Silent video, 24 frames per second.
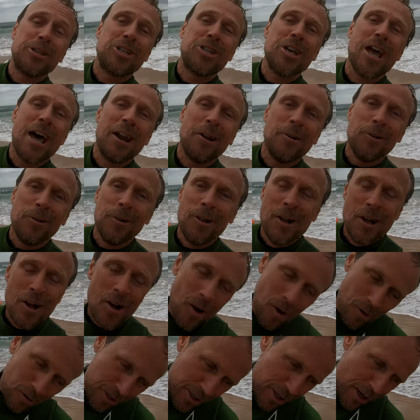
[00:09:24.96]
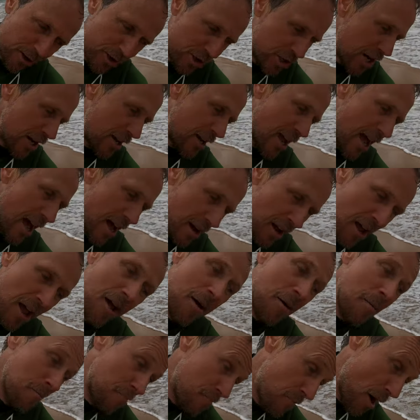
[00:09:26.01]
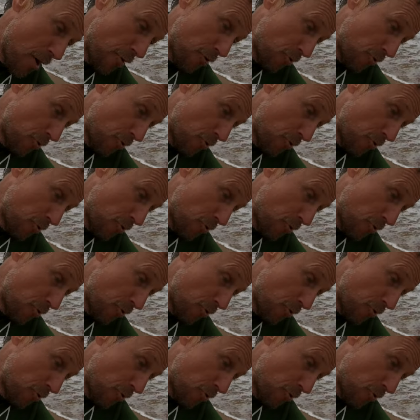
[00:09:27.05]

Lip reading: channel. Also, check out my